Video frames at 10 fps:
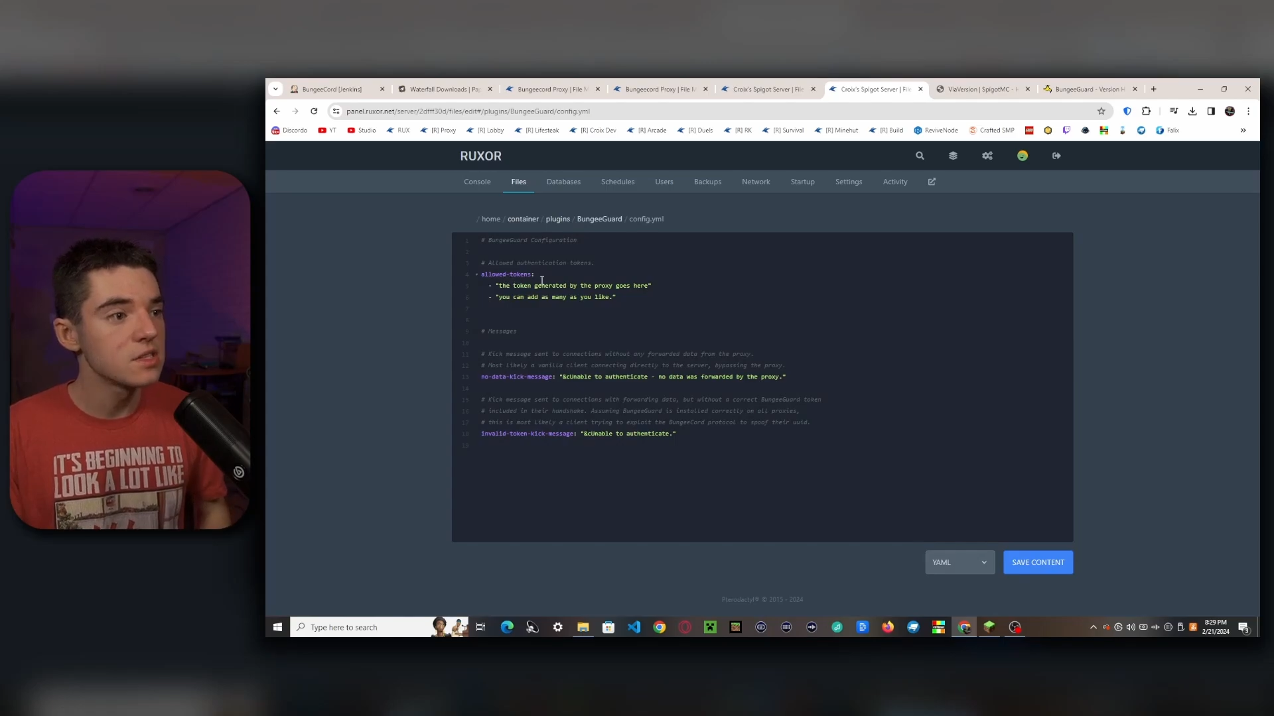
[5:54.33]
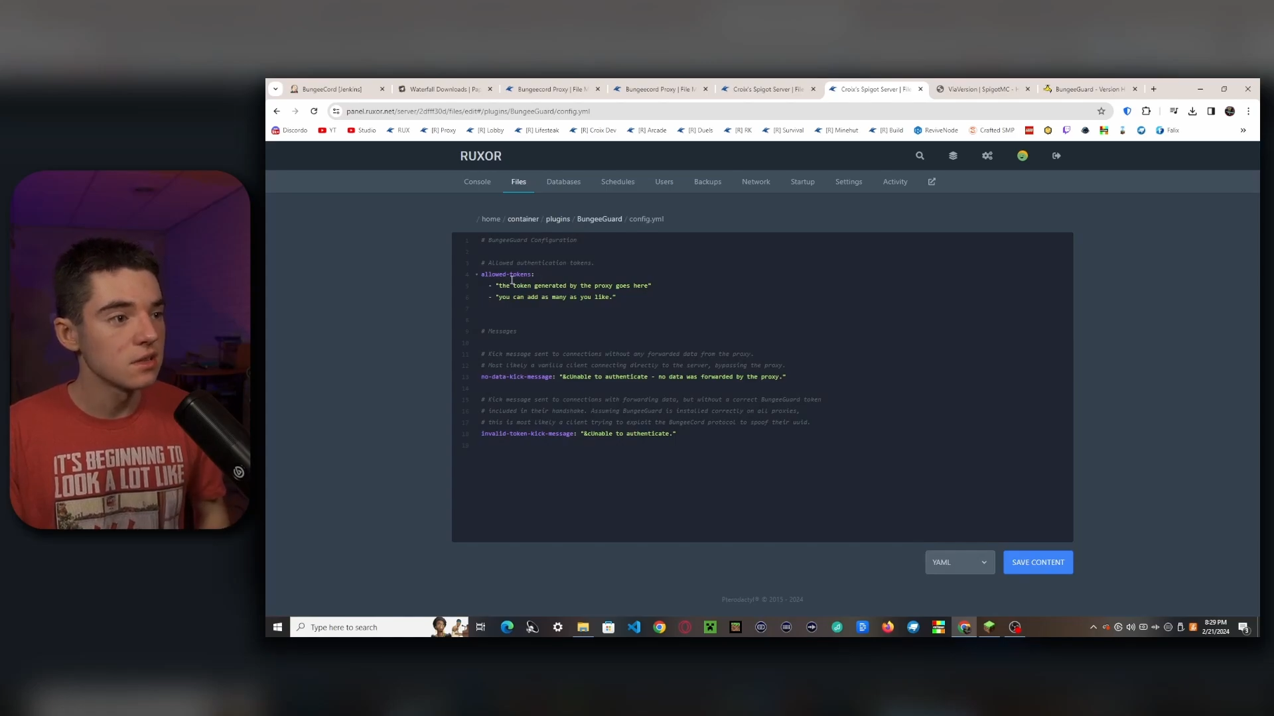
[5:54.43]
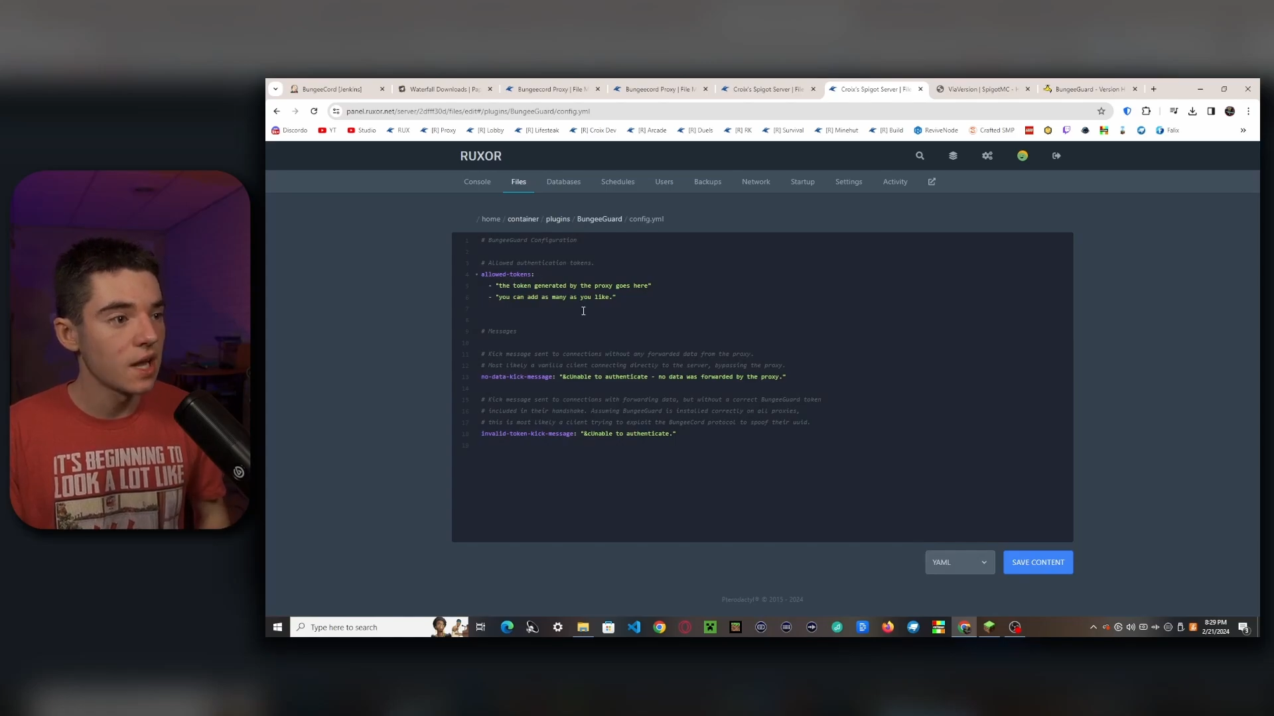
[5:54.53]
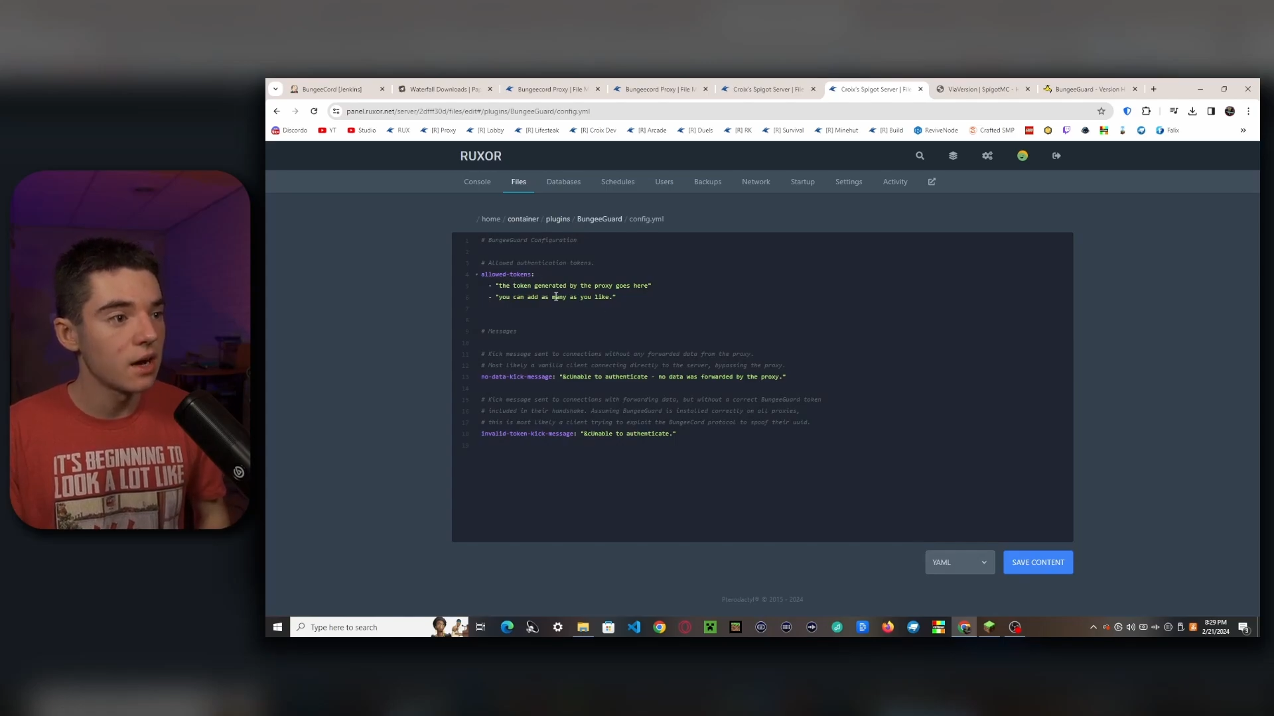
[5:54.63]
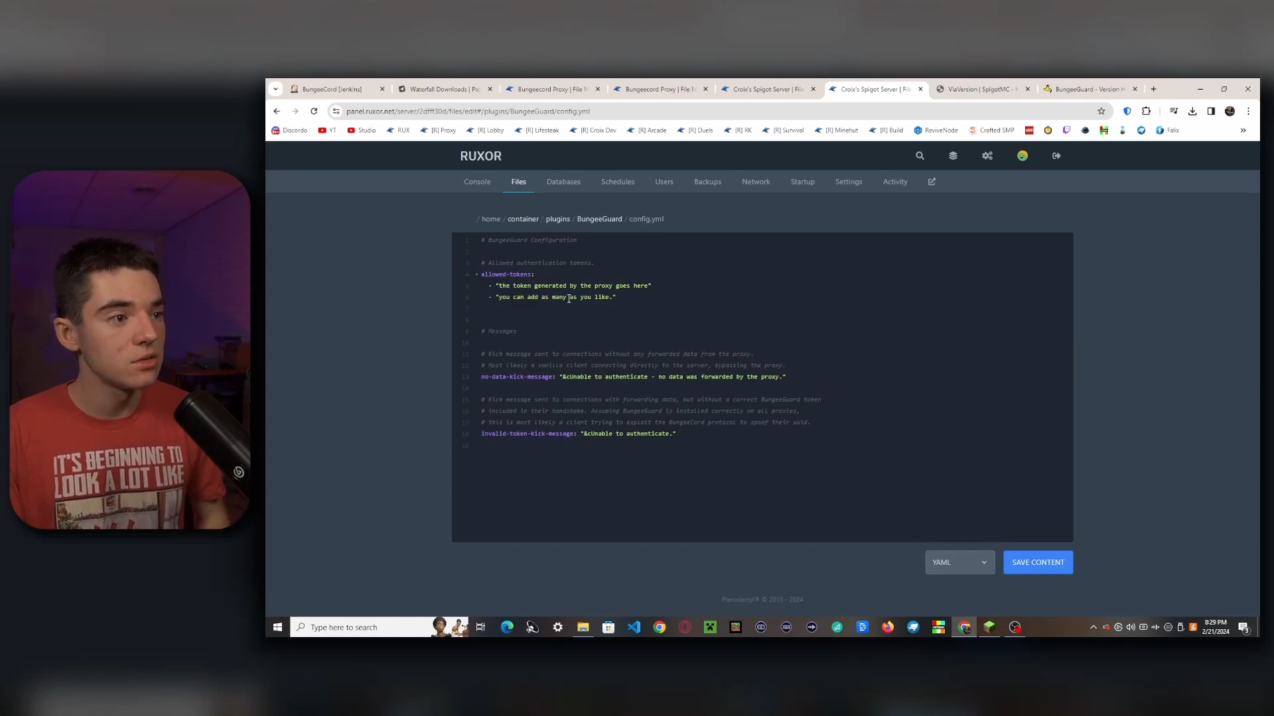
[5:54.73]

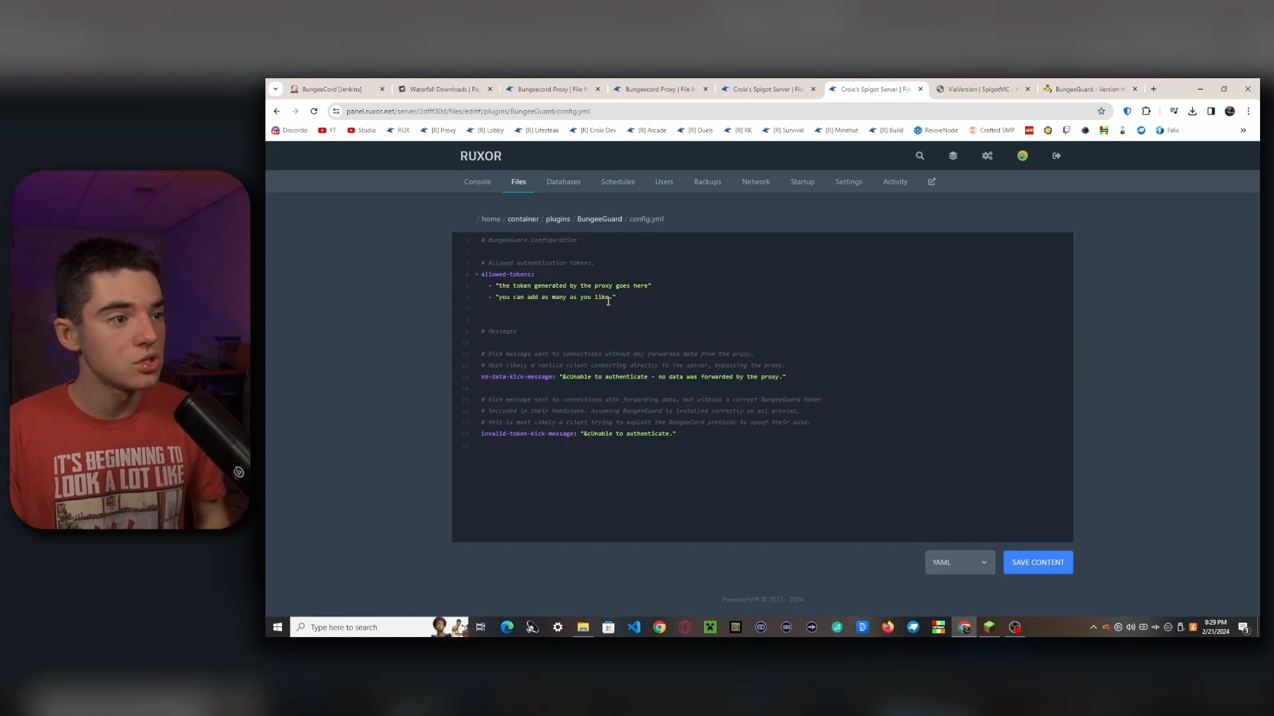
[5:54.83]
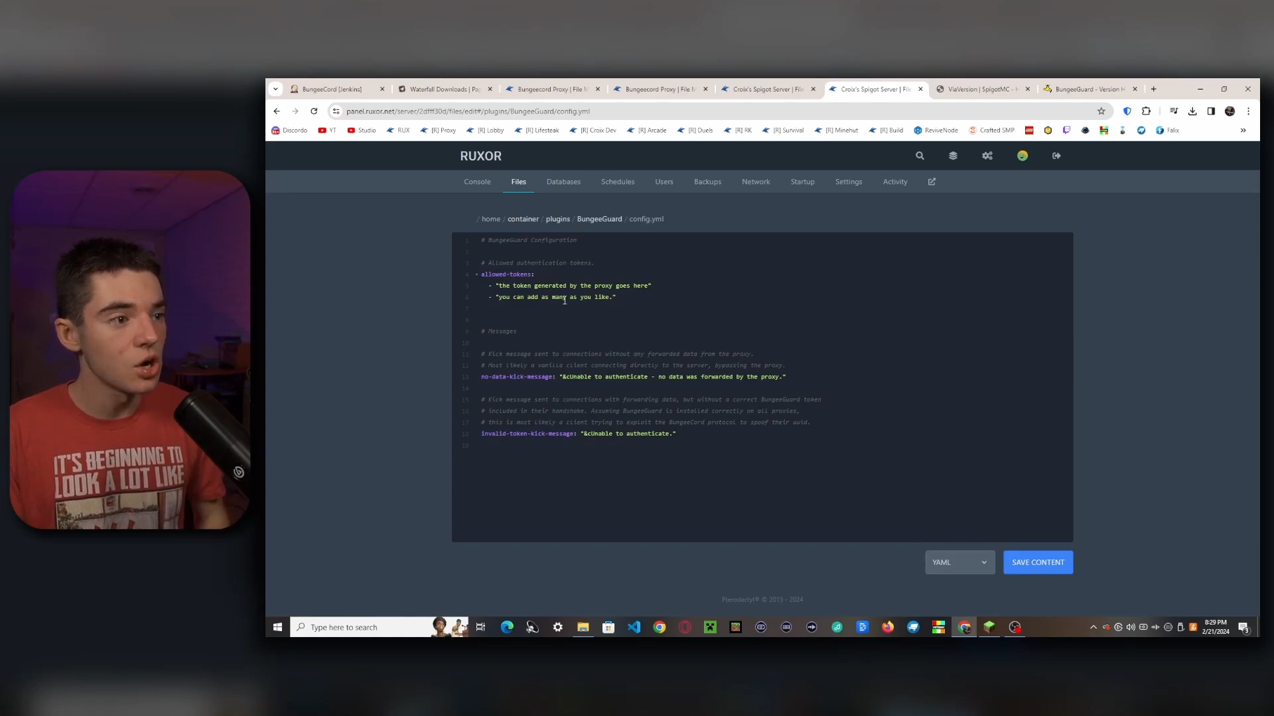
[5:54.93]
allowed